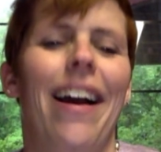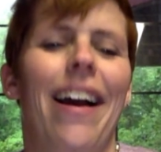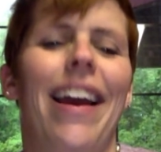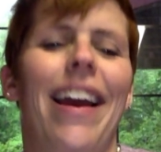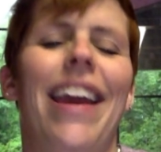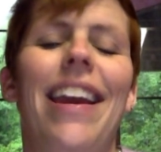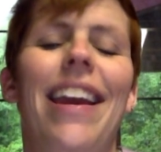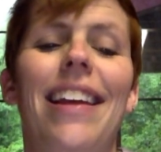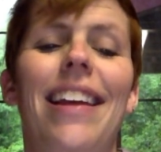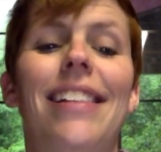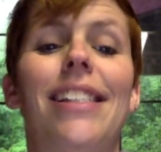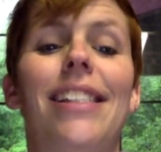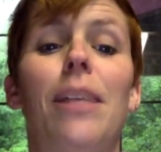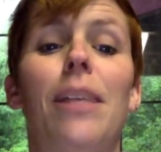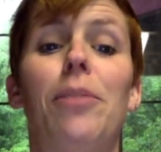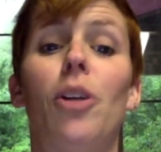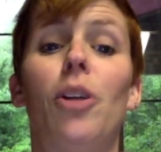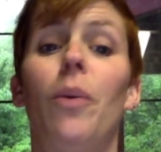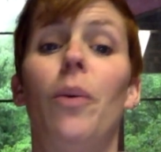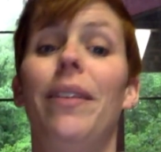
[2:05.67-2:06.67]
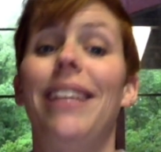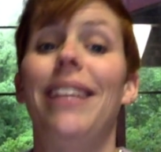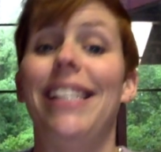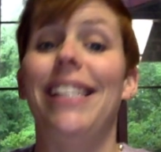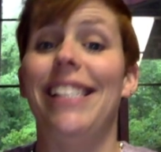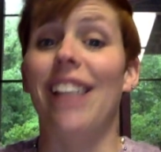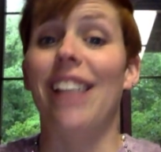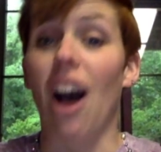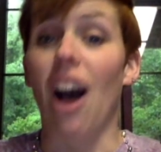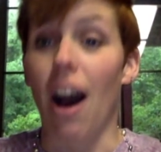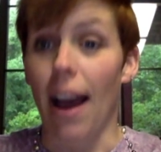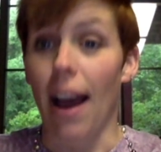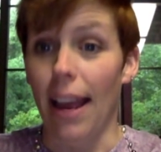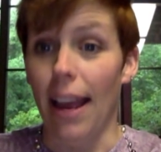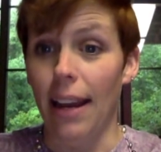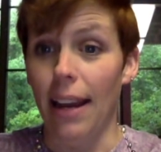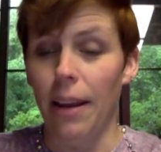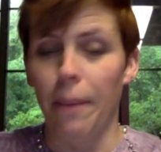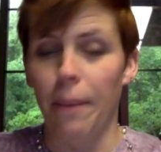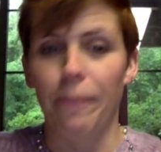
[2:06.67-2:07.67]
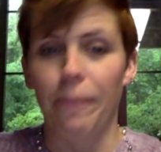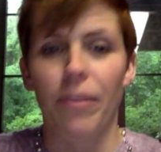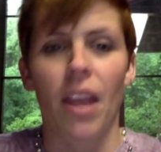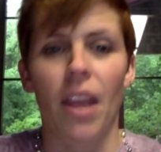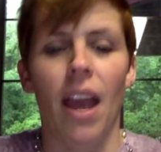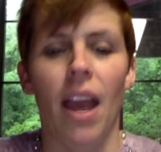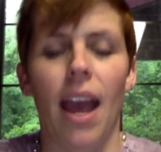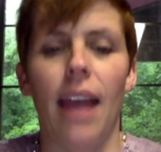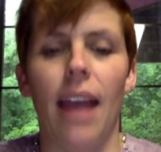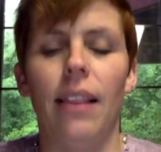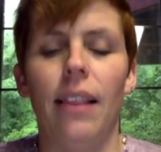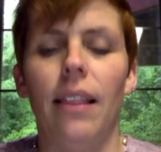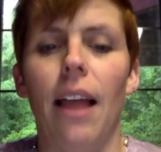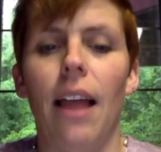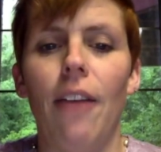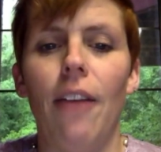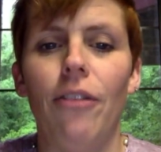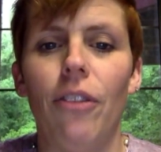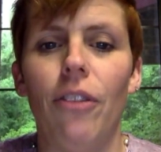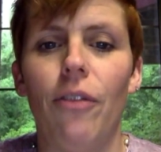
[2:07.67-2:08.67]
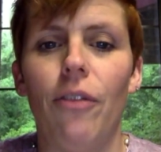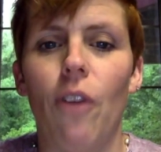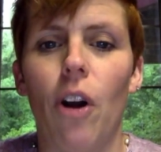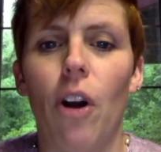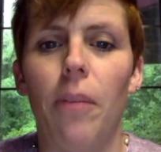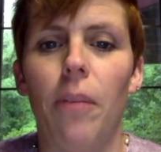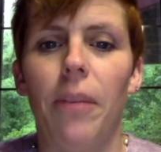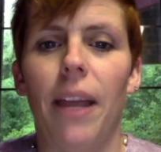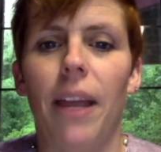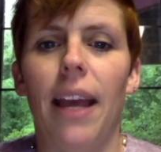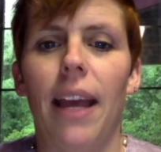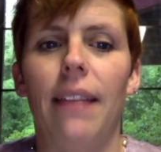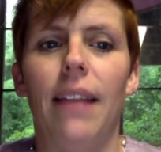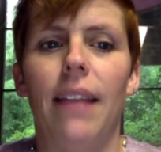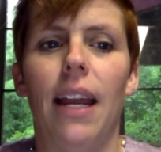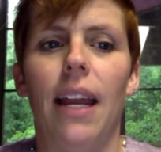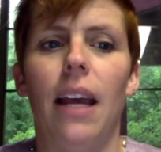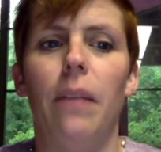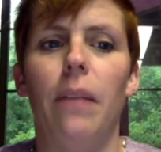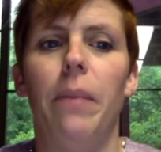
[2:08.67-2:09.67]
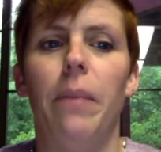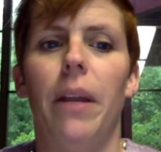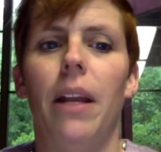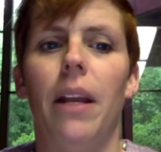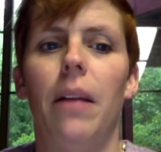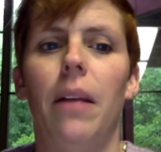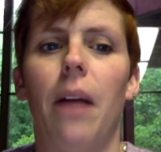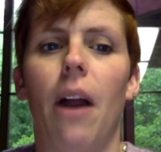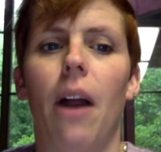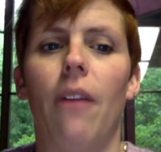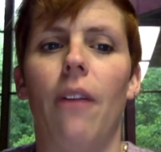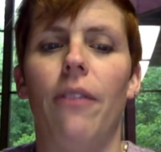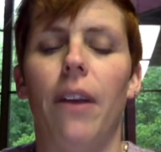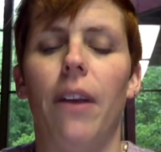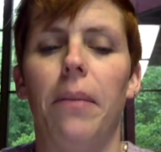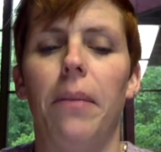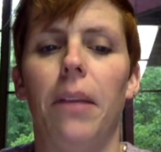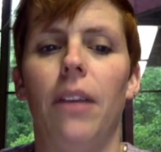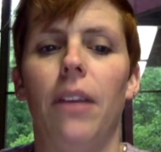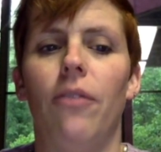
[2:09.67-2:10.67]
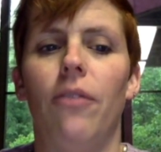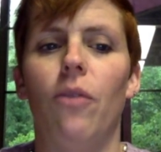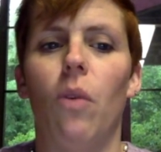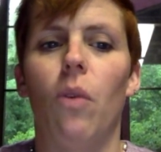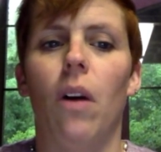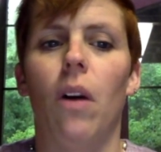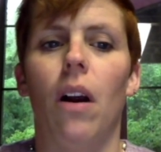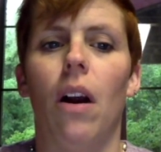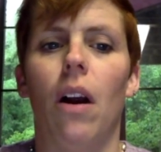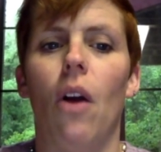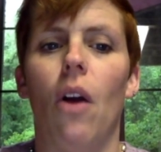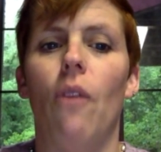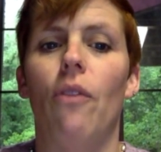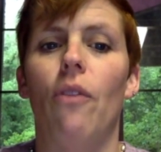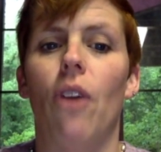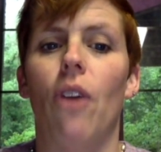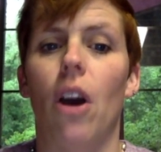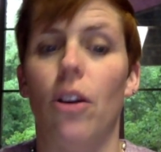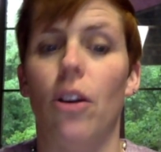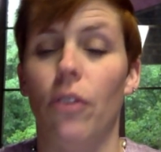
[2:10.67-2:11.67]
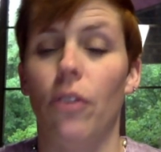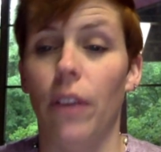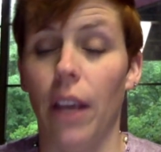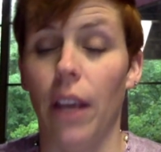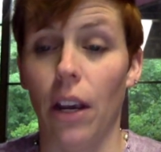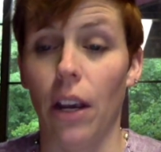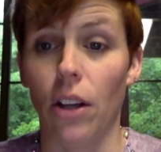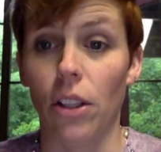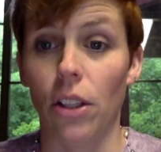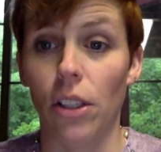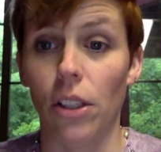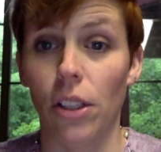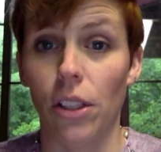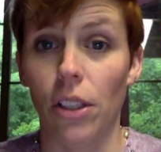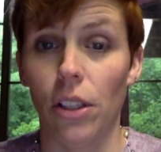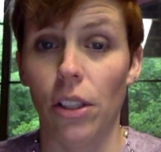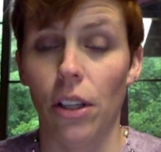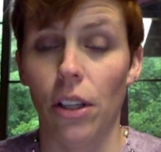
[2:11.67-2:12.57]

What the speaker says: He subsequently died and left the farmland that had been in our family for over 100 years